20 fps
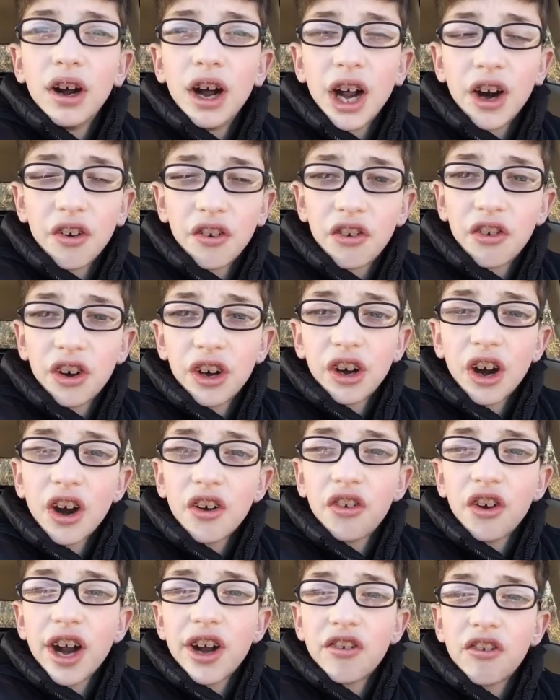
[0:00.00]
I'll see you
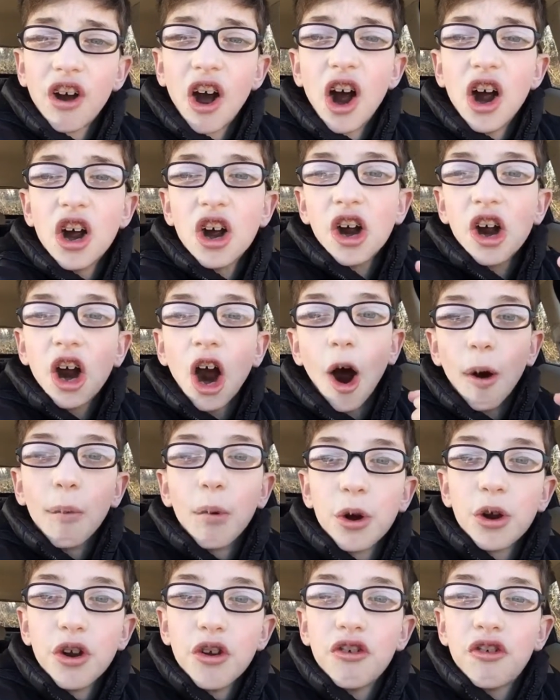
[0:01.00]
guys later. Come
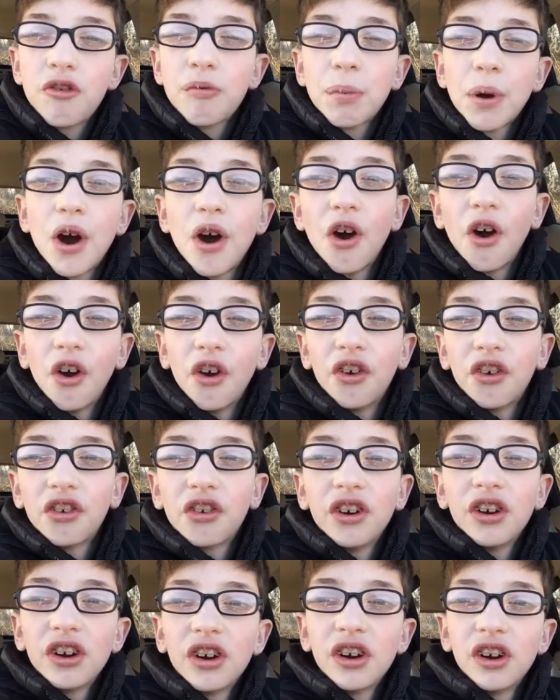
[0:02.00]
on, you Spurs!